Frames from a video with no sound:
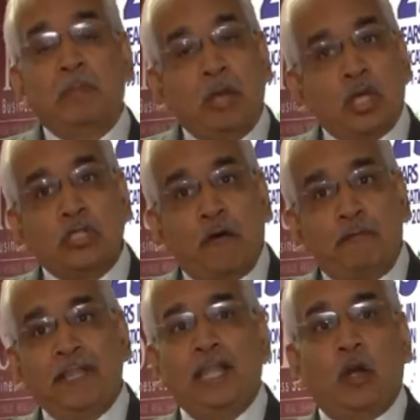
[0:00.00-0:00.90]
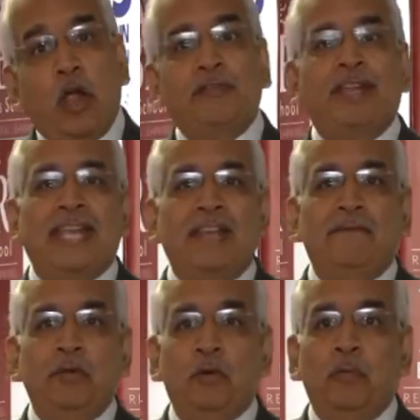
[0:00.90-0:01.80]
Because often the contrarian
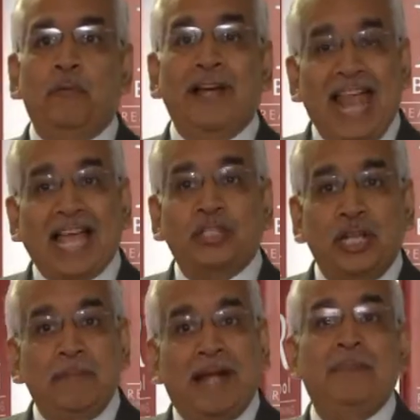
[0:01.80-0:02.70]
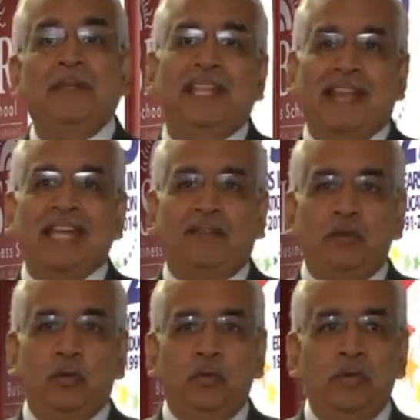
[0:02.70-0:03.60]
view, while actually might be the right
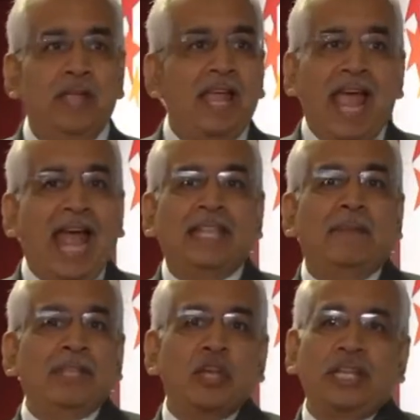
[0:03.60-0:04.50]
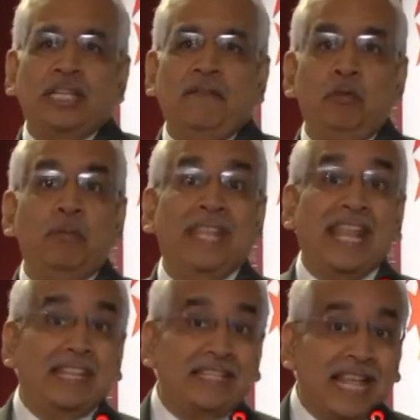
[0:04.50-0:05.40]
view, and the majority view
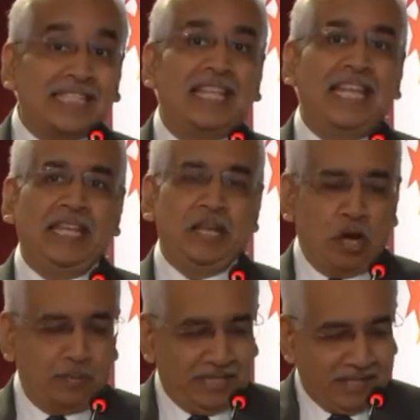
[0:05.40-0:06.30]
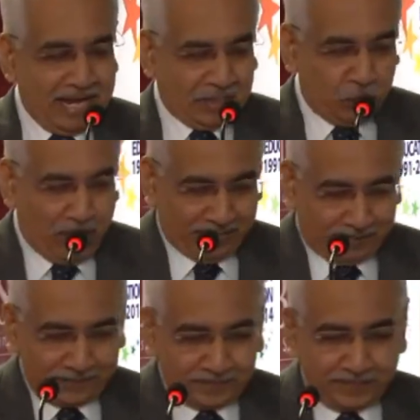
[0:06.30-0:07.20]
necessarily need not be the right one.